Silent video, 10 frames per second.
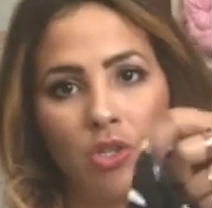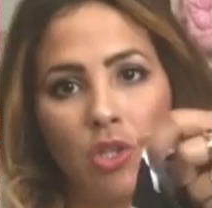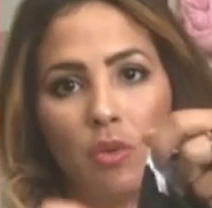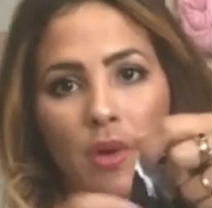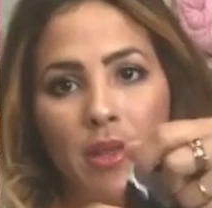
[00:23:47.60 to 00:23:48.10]
Do
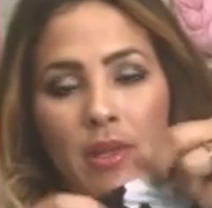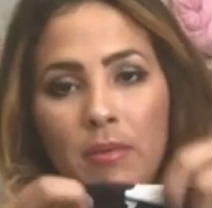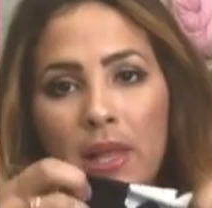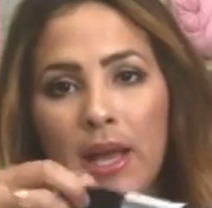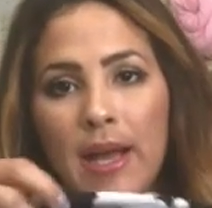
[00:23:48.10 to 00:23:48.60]
you want the
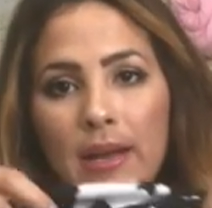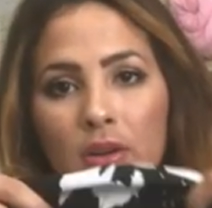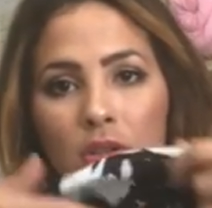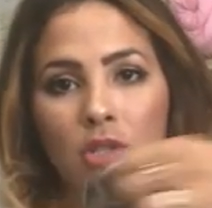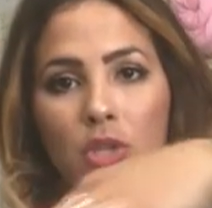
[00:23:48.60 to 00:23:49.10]

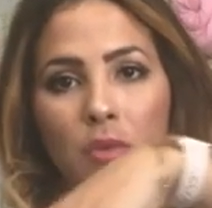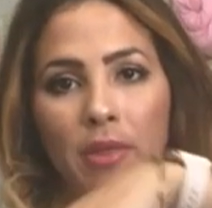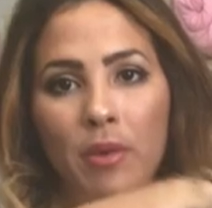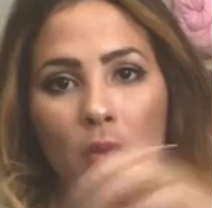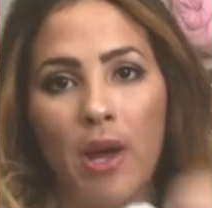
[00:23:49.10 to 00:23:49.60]
black or do you
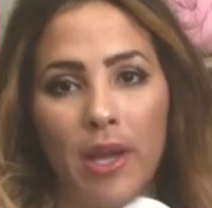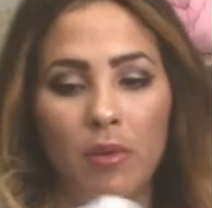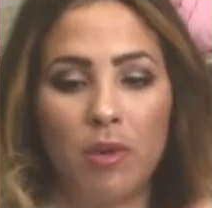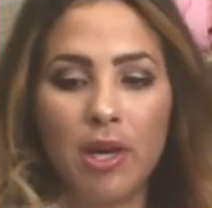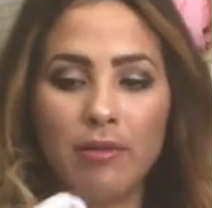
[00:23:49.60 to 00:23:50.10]
want the
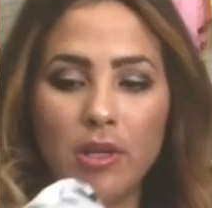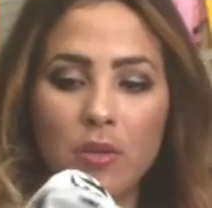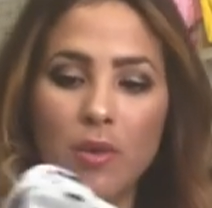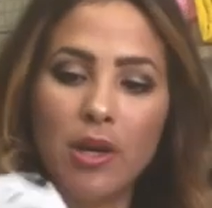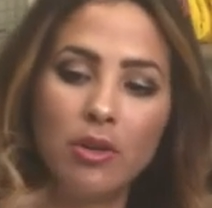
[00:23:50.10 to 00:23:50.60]
white? Whatever
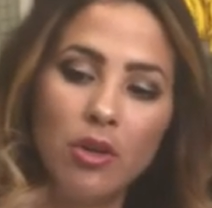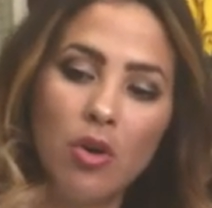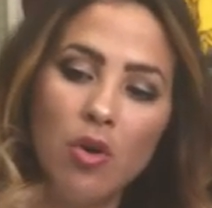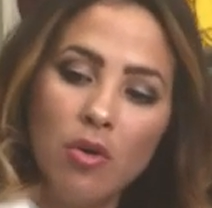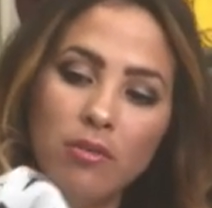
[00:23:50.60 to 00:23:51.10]
you want, you
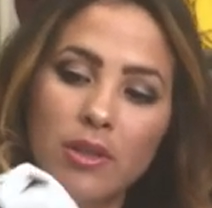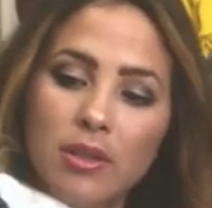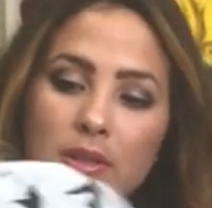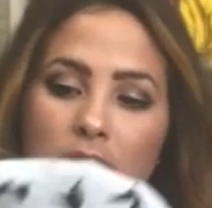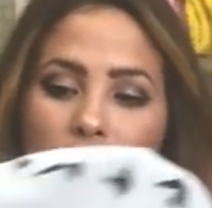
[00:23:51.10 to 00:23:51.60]
go over.
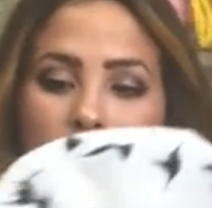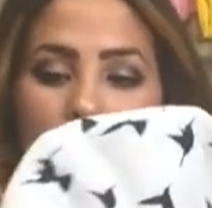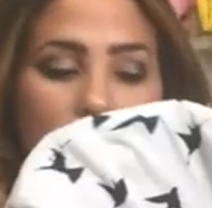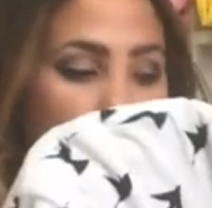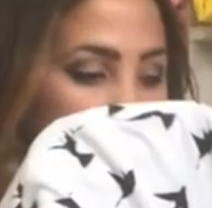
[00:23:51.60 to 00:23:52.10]

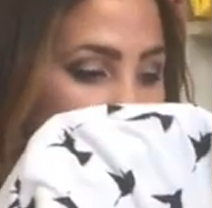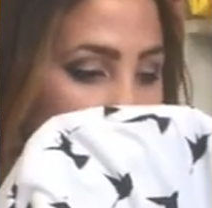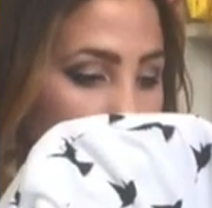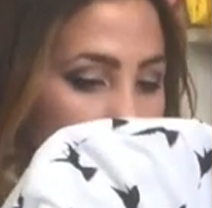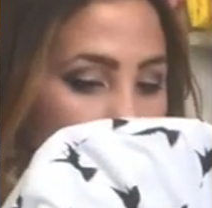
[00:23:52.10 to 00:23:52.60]
So
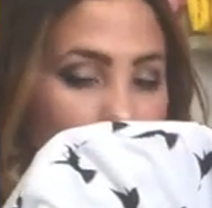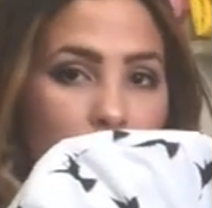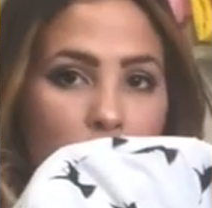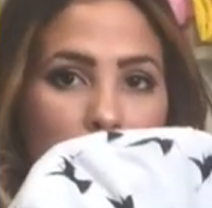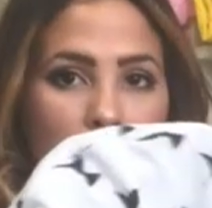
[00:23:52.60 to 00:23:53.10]
like this way
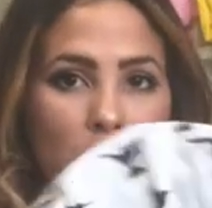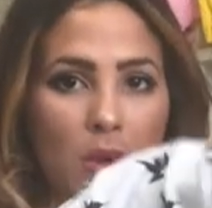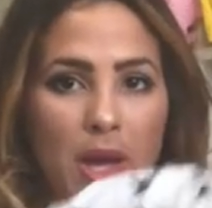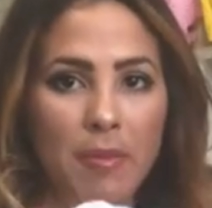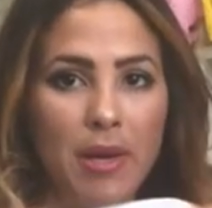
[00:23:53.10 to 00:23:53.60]
if you want the
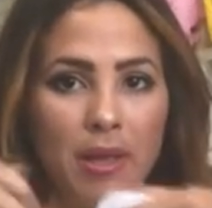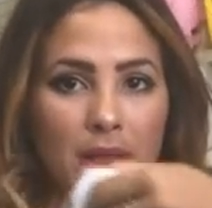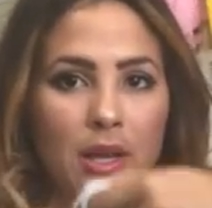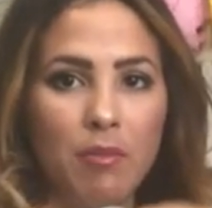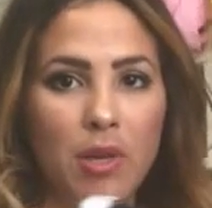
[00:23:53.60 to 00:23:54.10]
white, but I
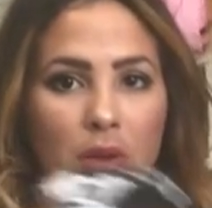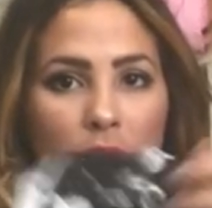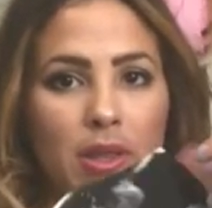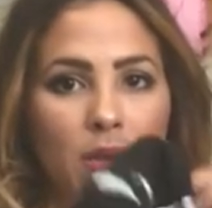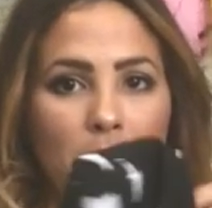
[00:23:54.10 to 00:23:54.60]
think I'm going to
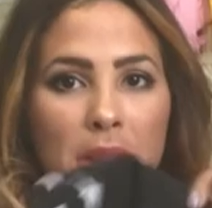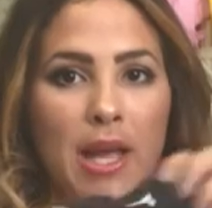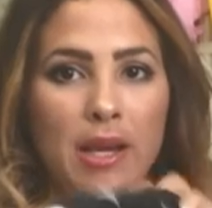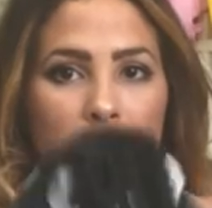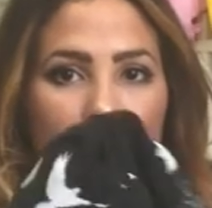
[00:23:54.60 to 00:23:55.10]
want the
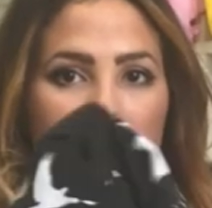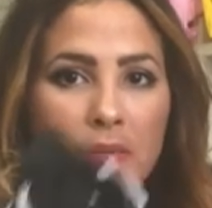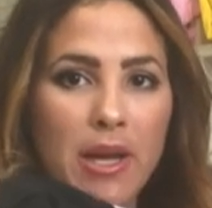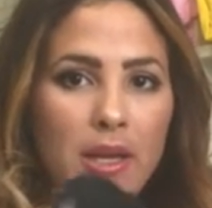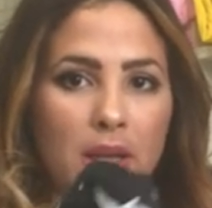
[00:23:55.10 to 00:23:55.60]
black to be
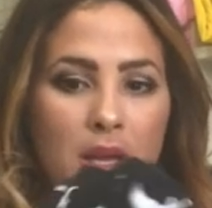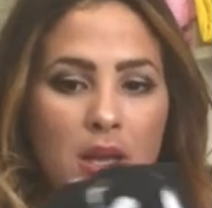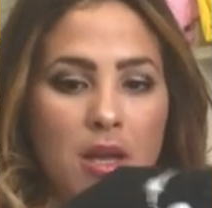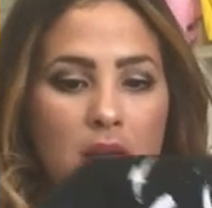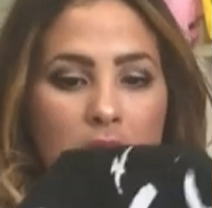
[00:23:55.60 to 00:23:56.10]
my
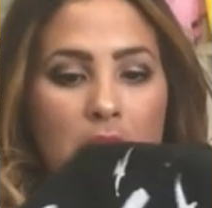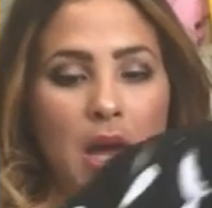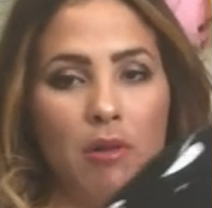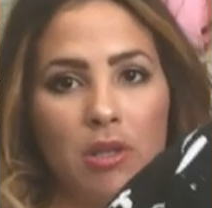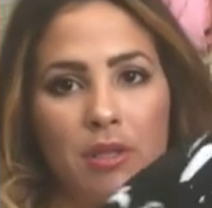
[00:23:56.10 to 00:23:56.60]

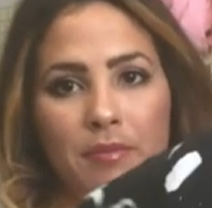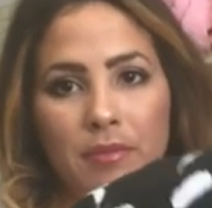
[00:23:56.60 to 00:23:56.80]
outer.